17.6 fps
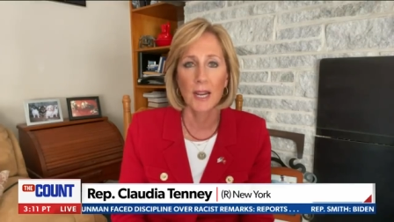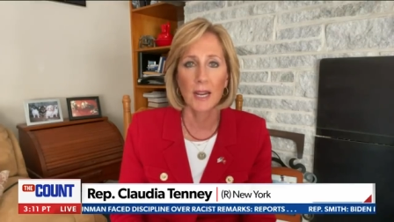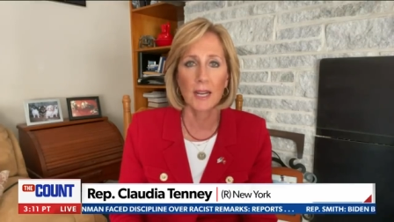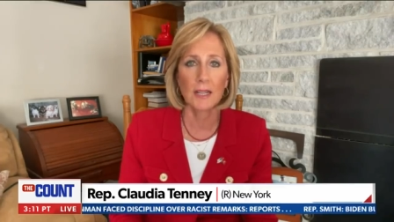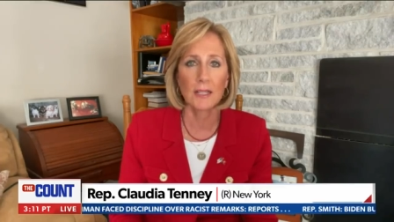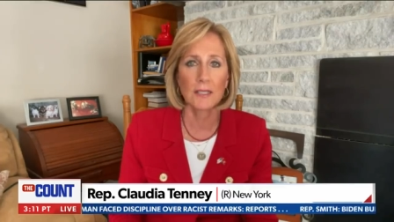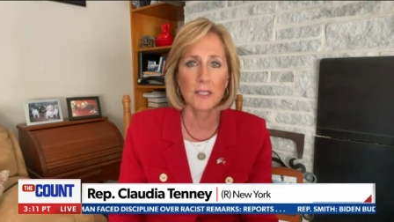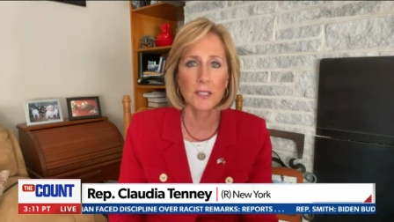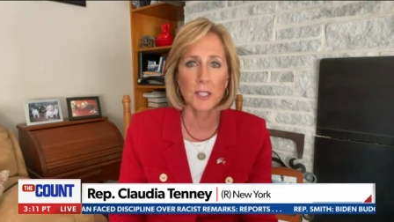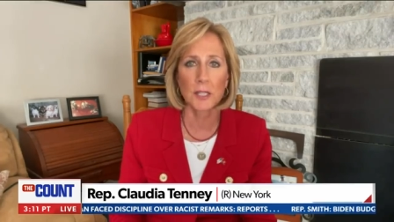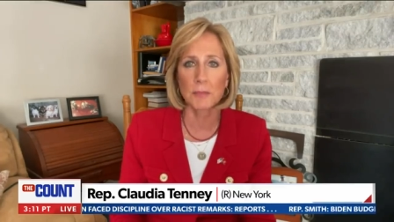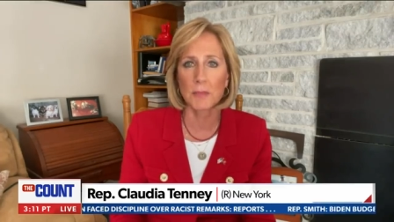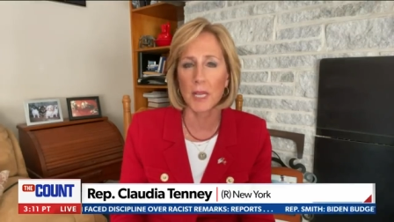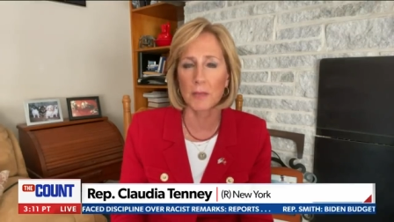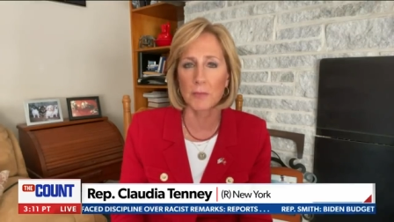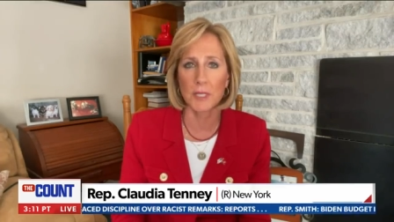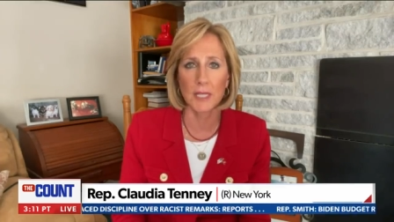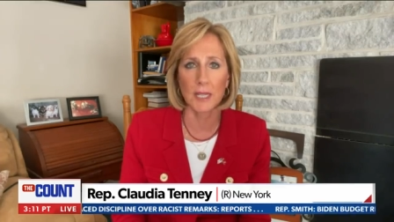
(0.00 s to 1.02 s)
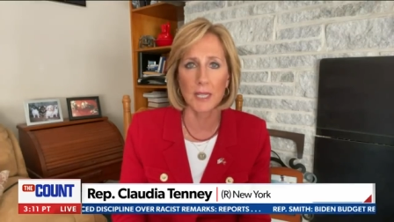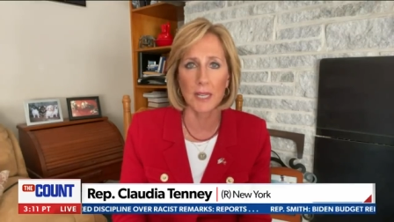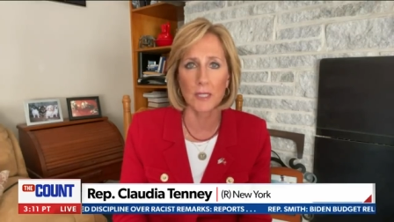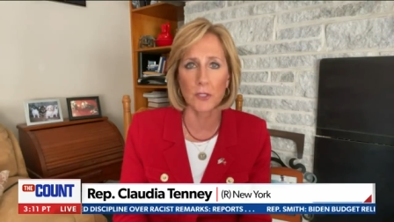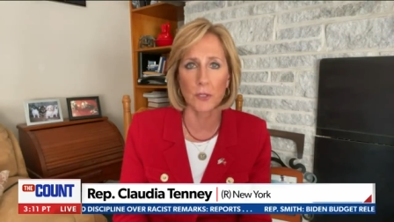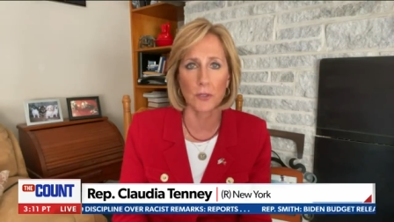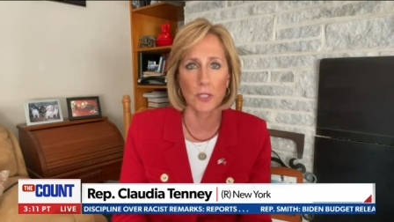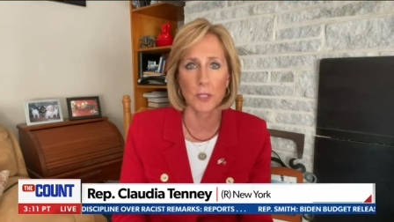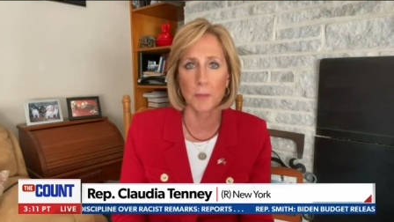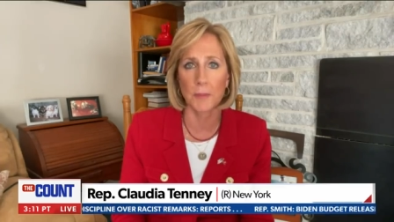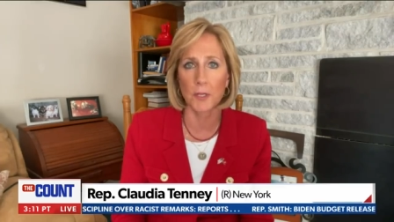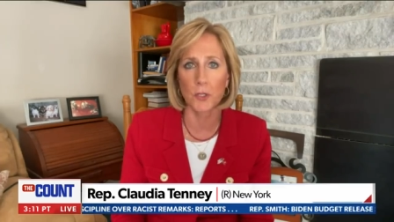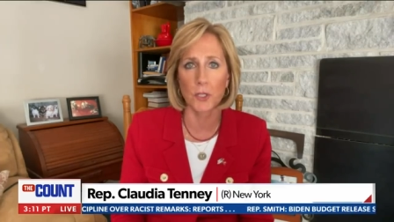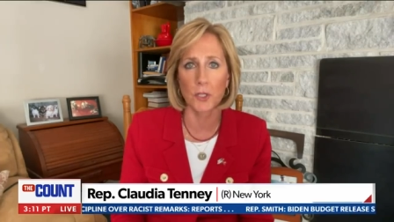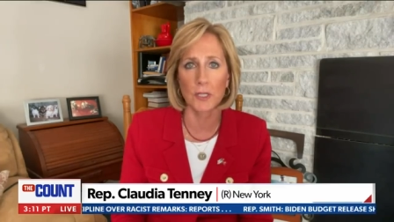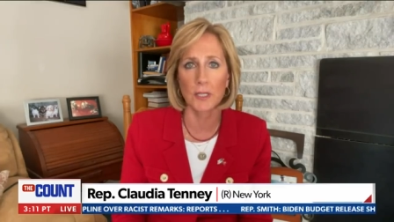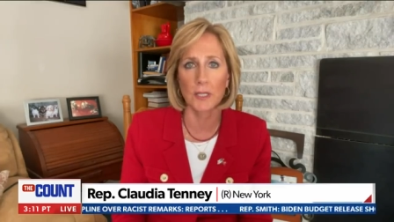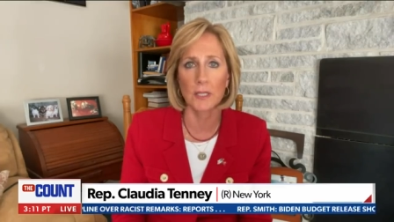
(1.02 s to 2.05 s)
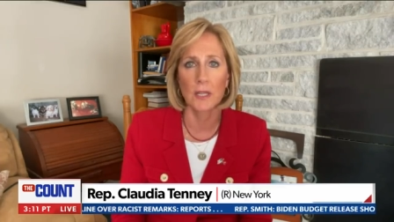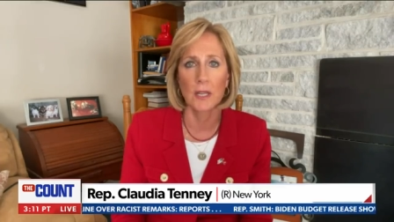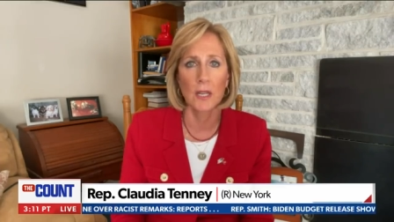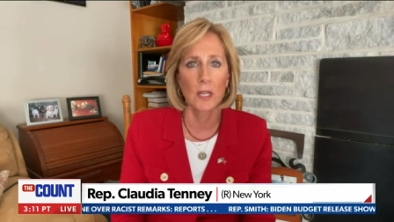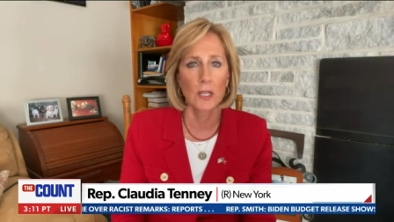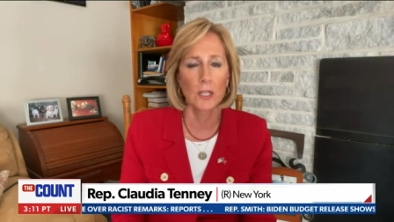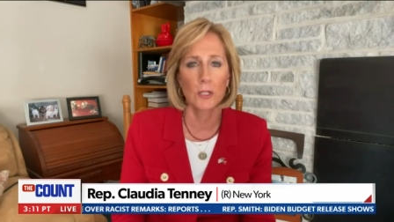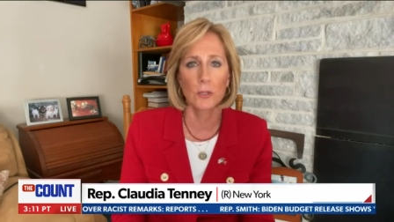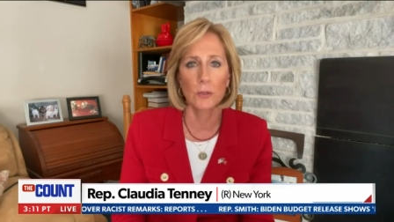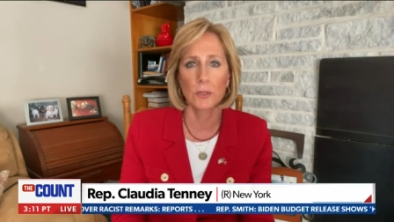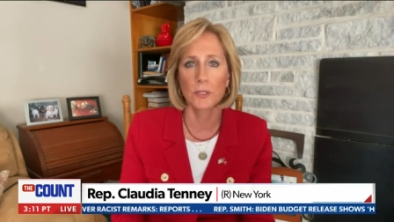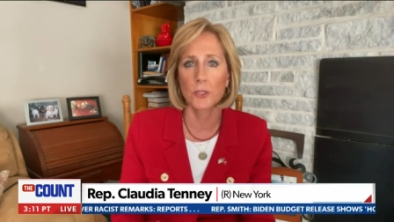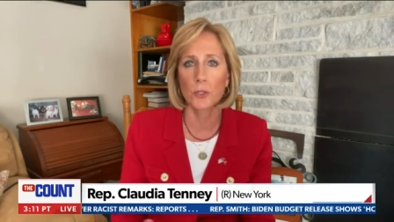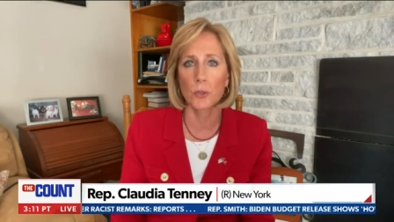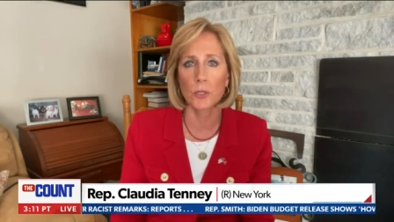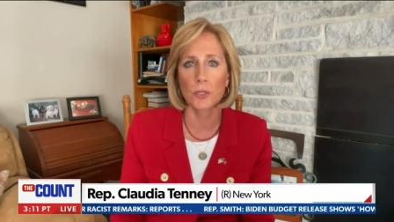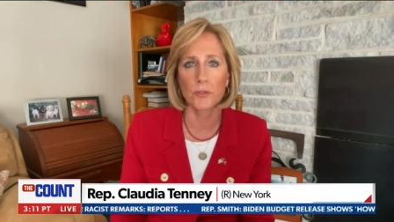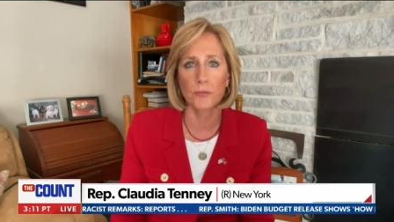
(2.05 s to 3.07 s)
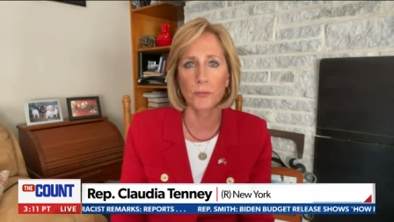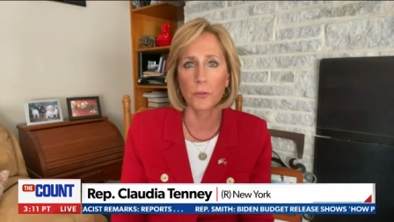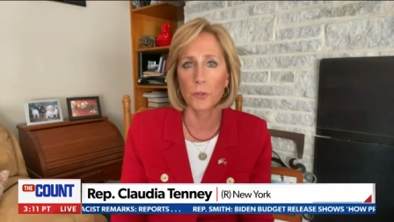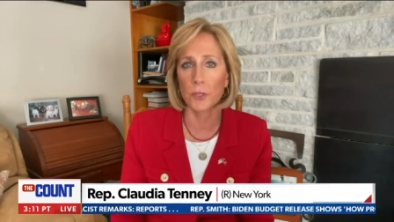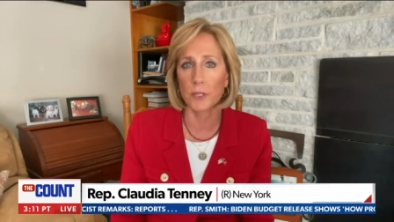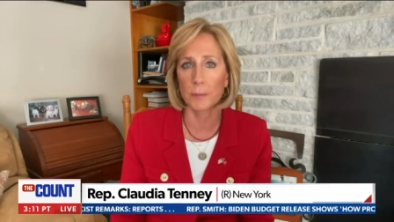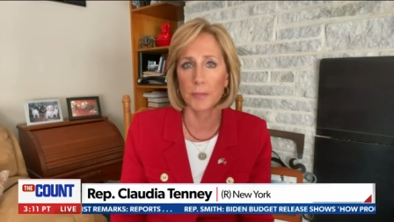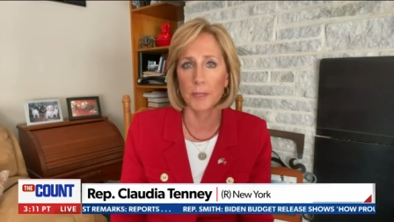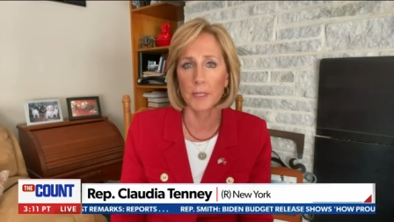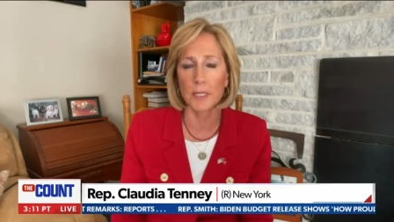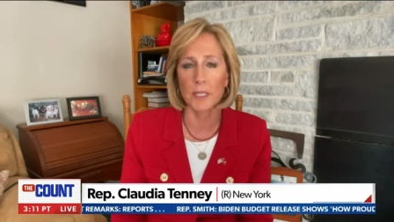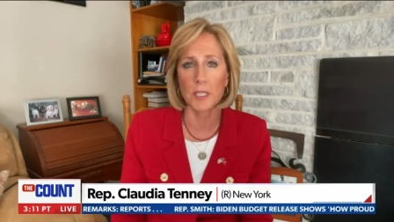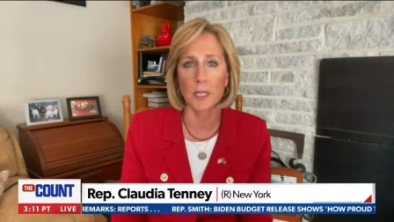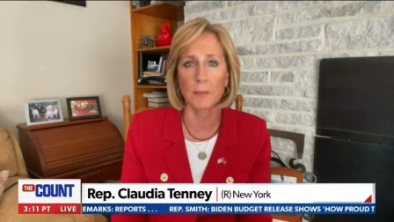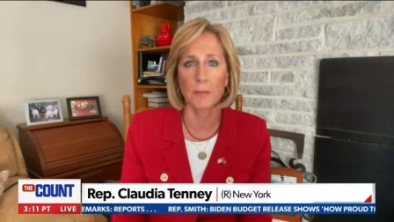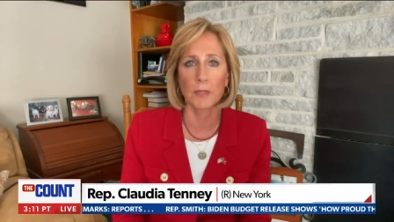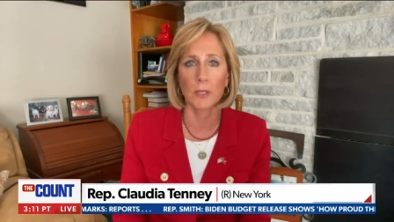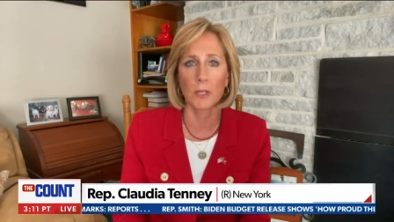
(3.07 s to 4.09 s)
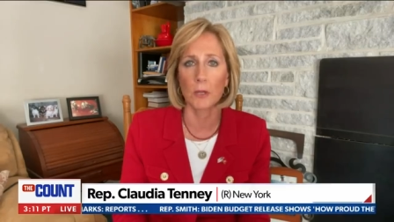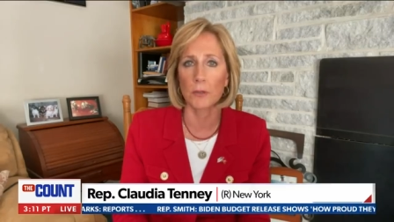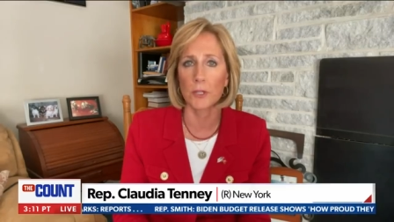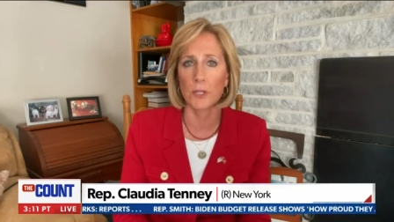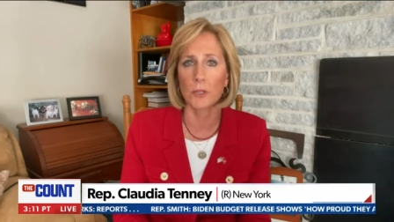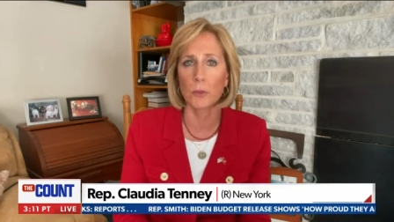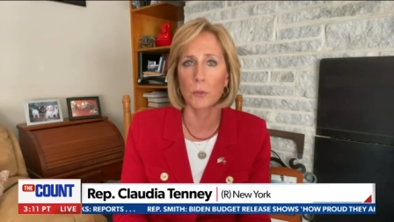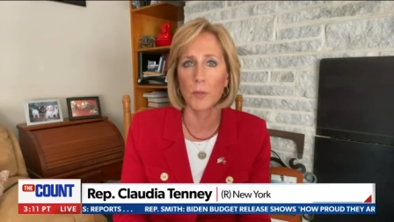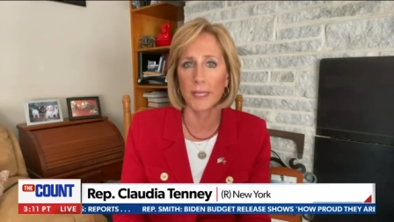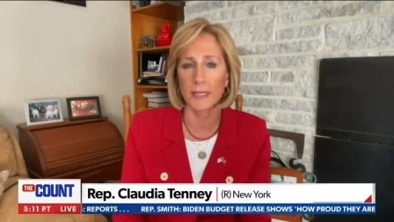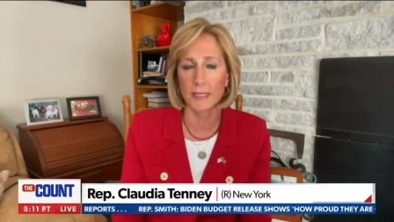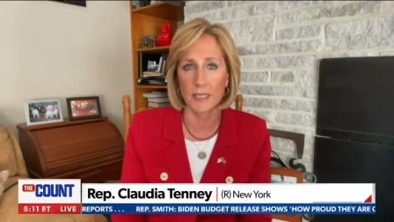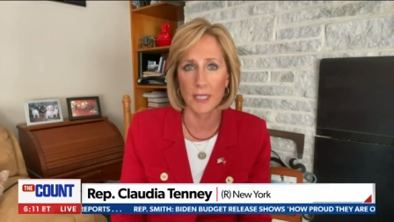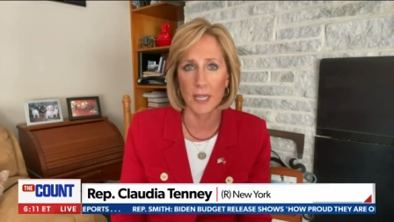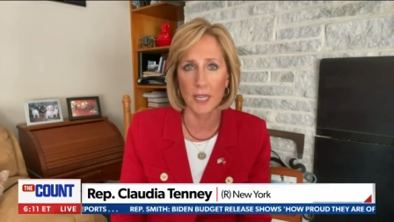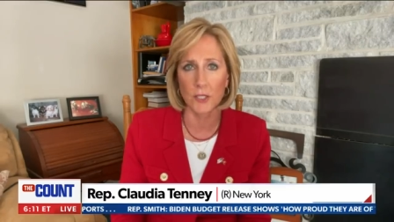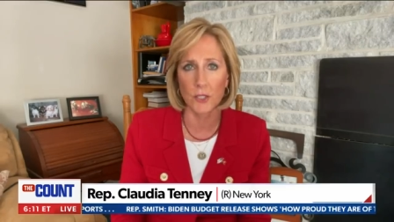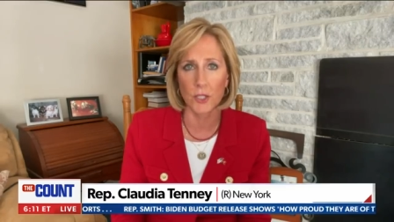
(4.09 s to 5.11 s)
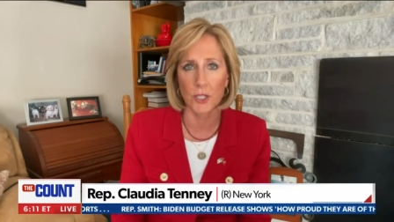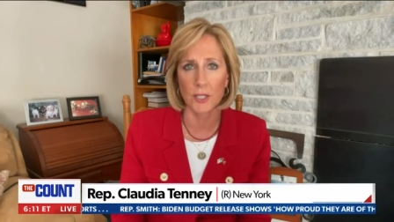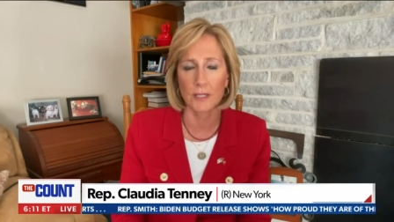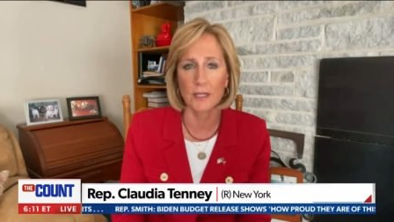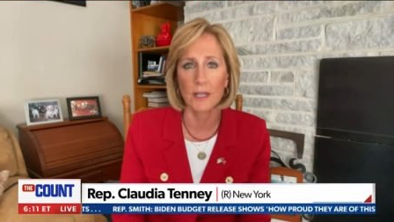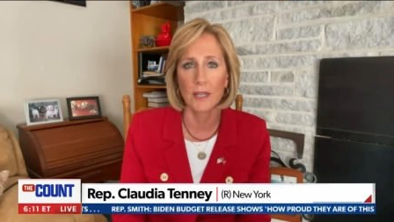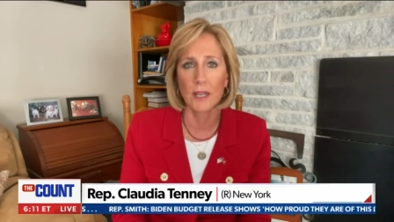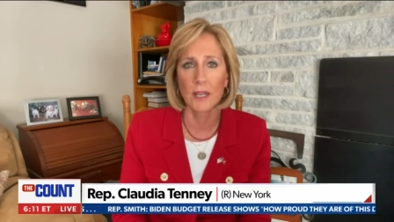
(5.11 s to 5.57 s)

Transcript: and sometimes the answers especially you know the George Floyd policing bill although well intentioned